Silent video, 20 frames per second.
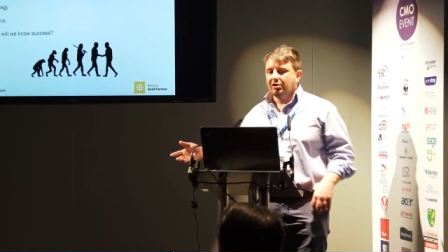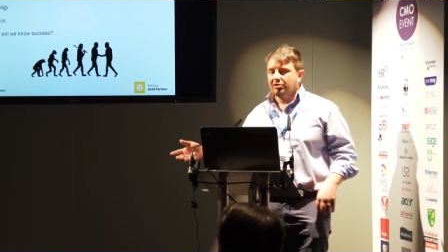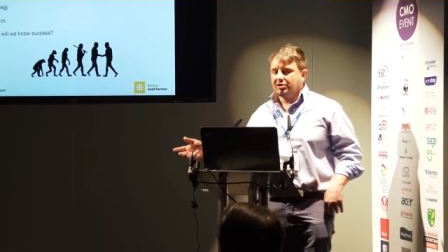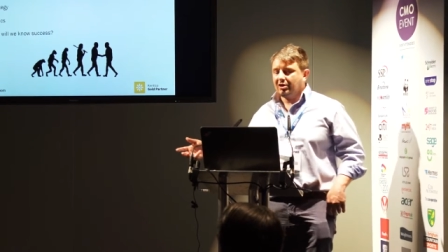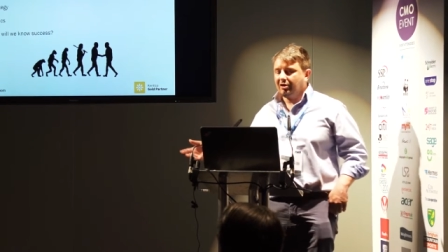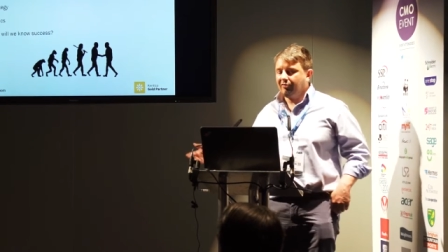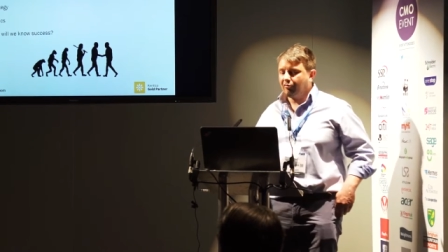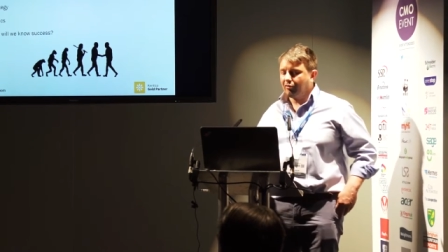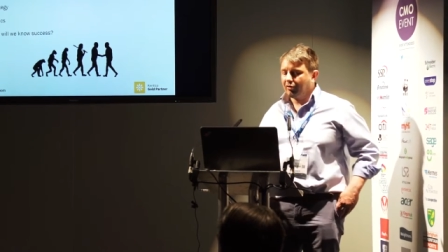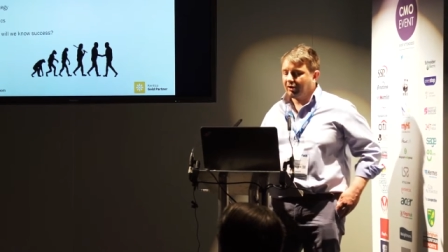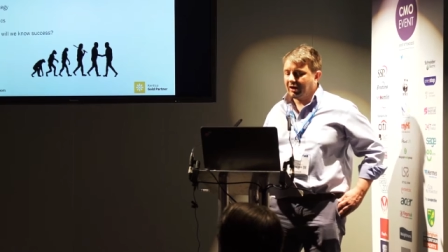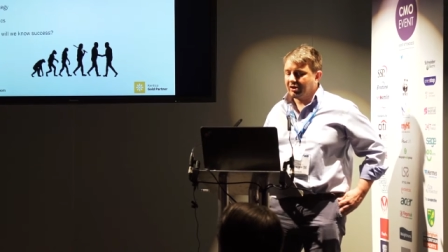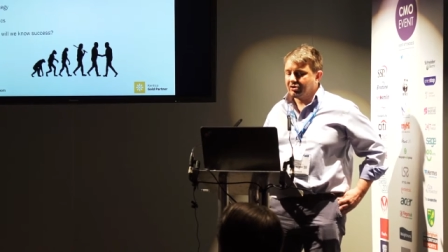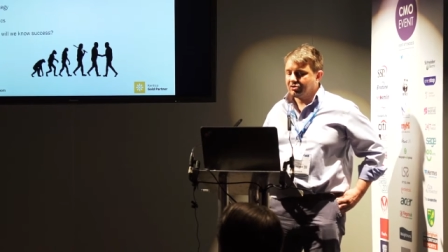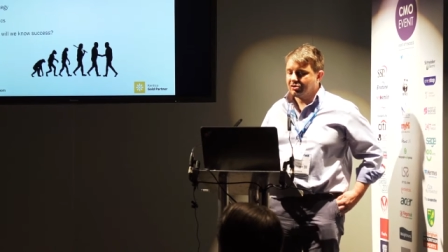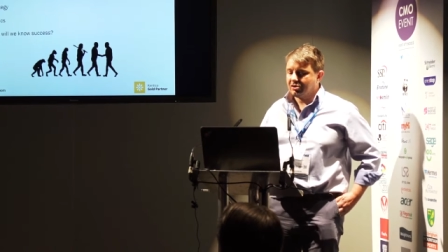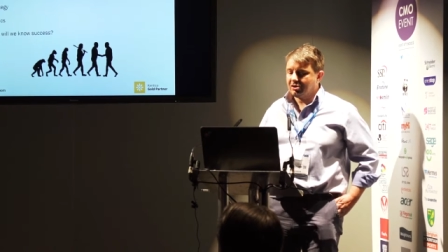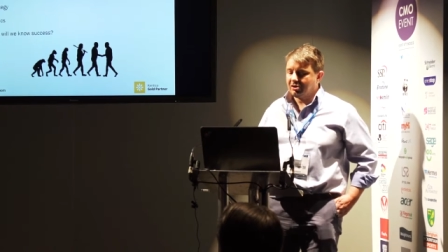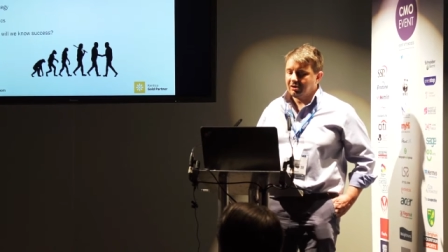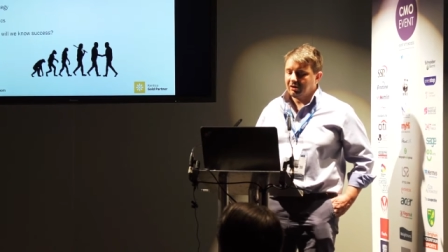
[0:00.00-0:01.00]
deliver
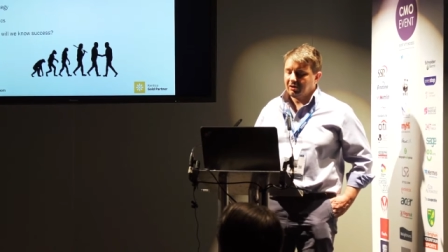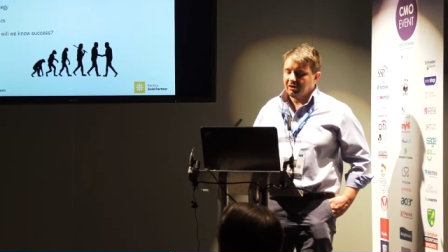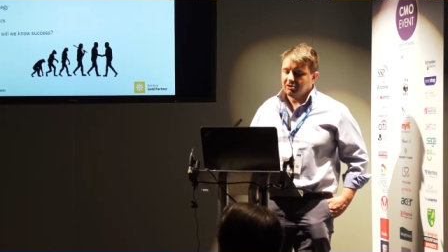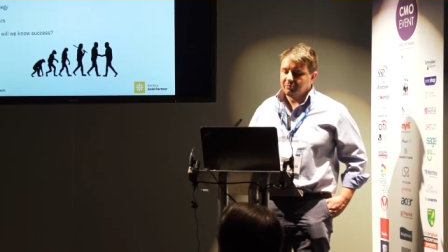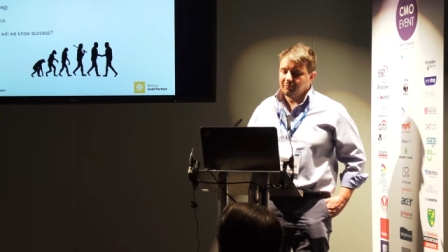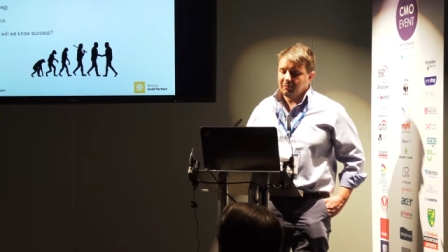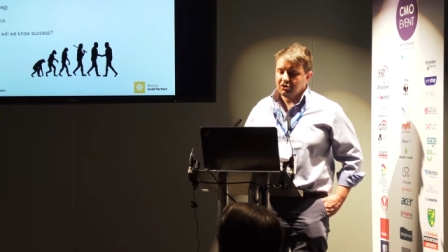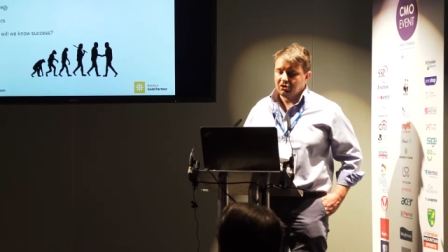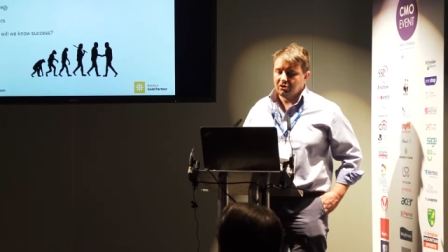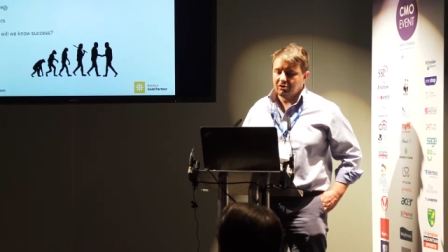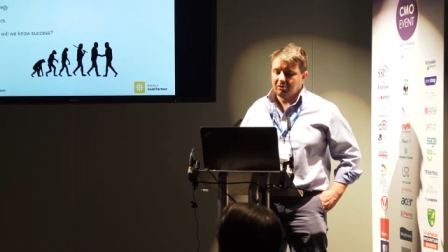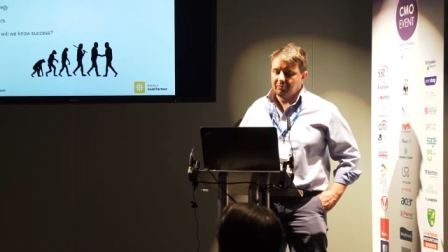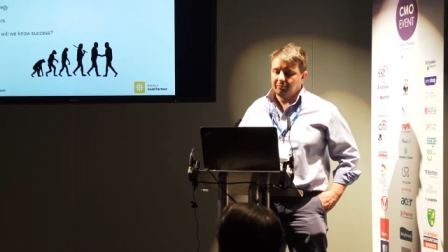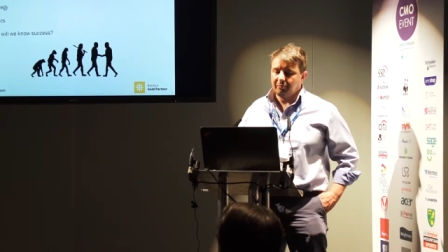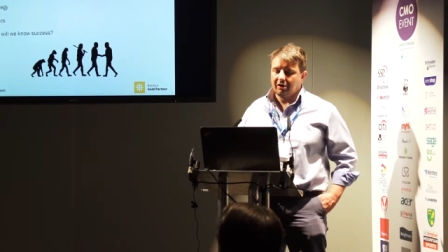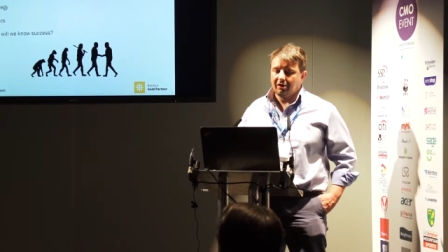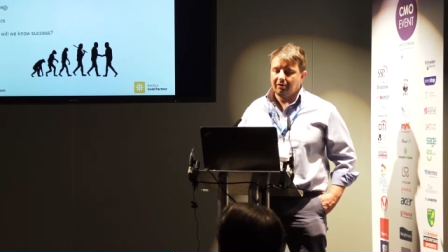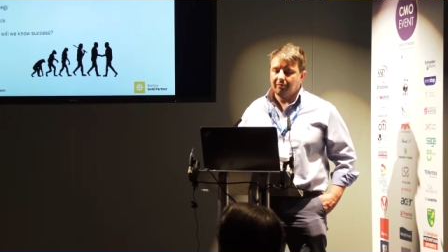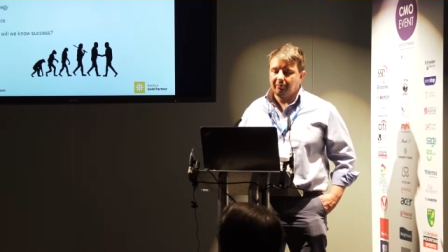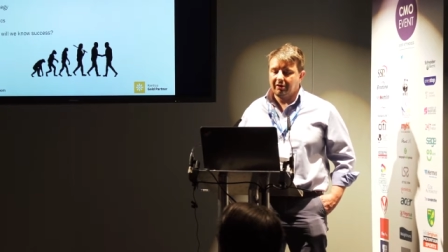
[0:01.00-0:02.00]
against the, this mission
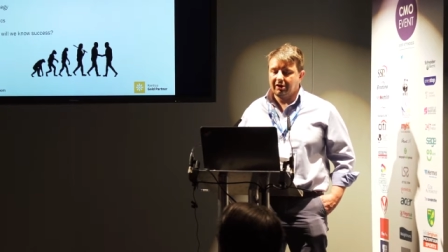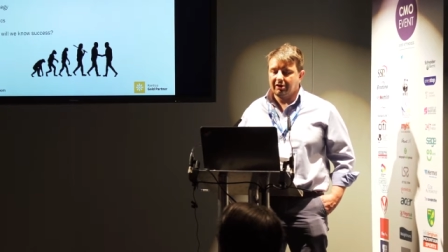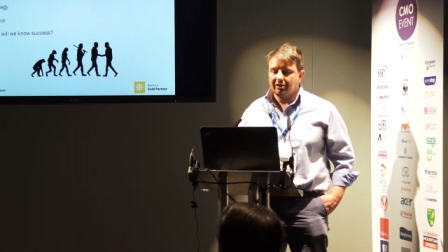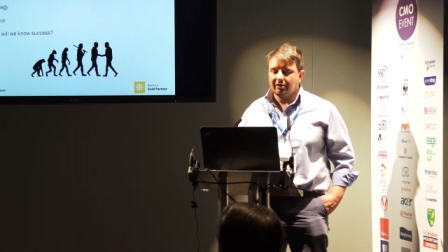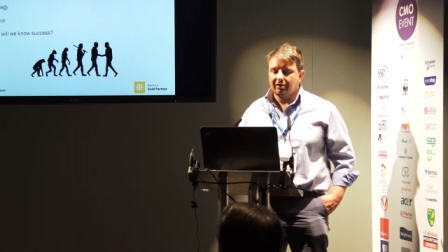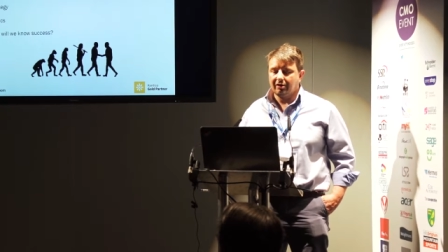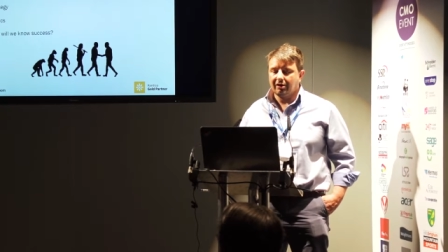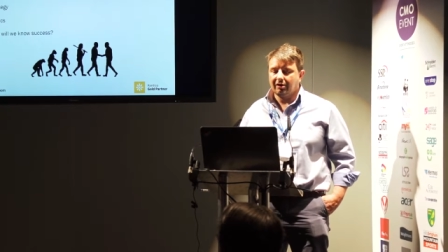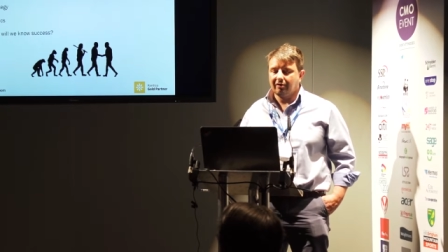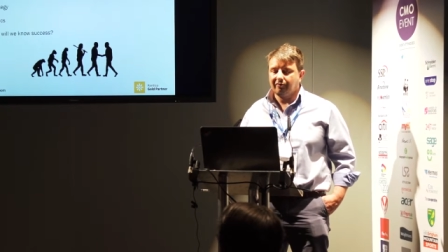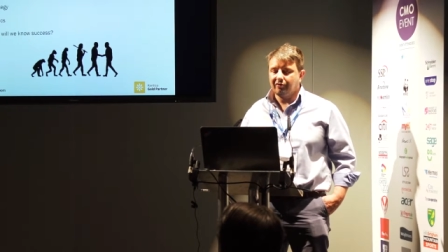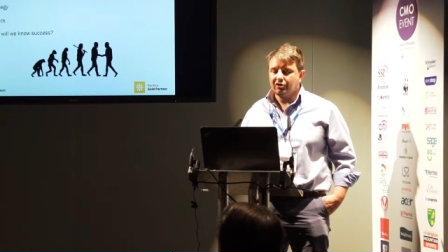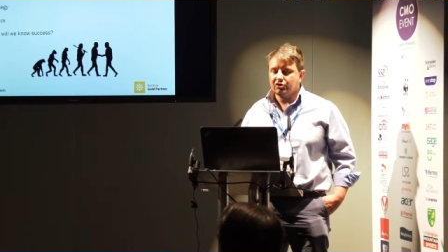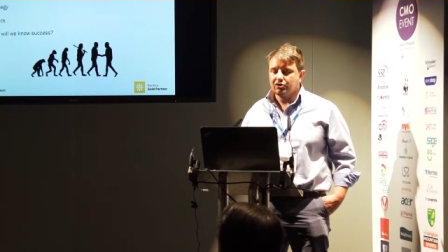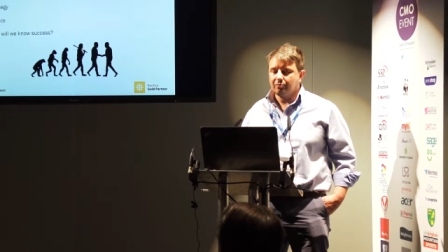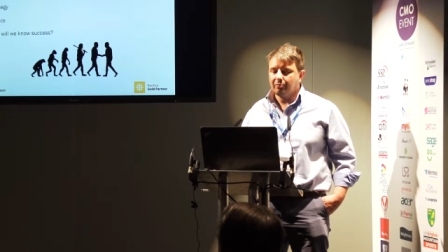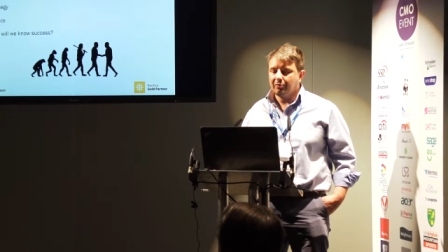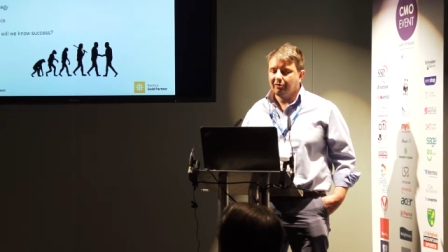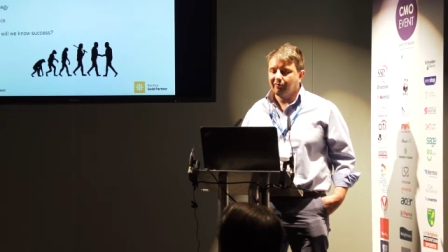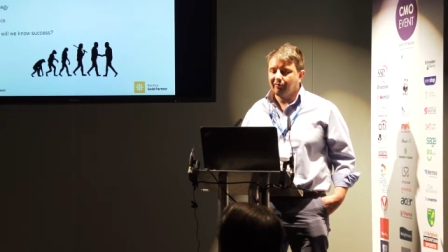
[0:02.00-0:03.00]
and, and meet the uh,
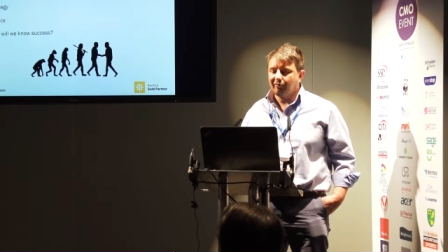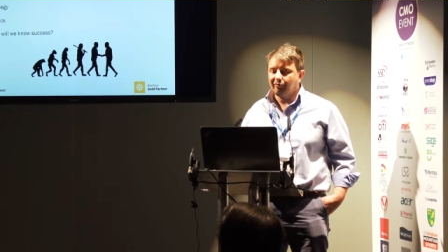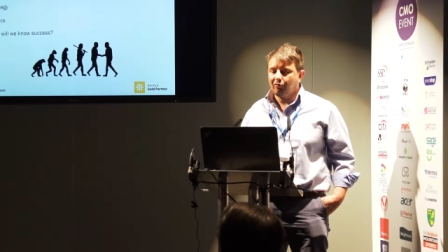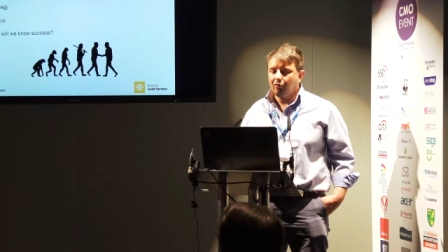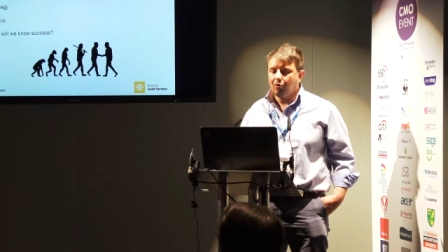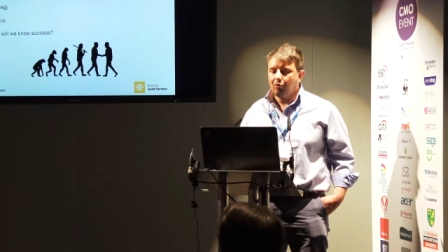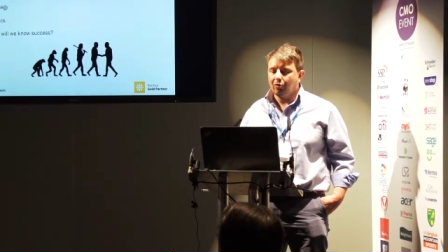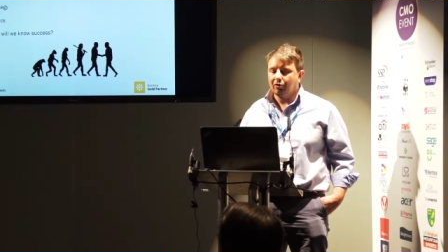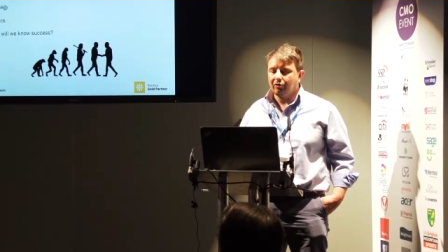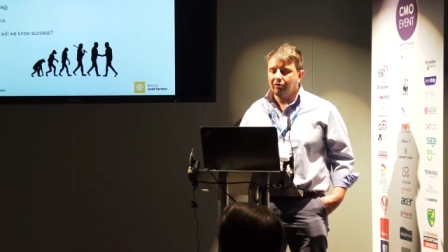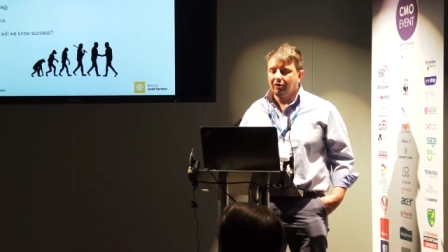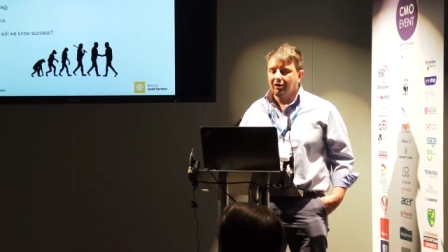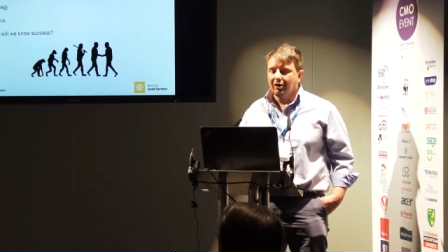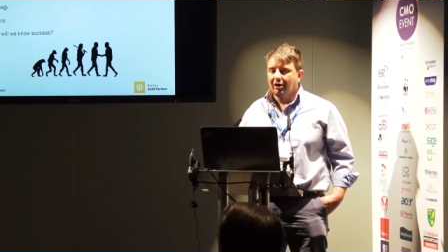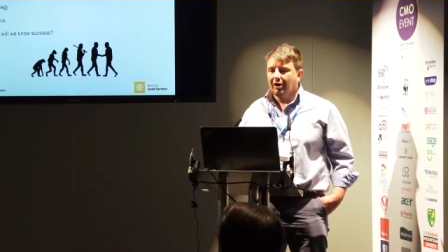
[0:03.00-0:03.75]
vision moving forward.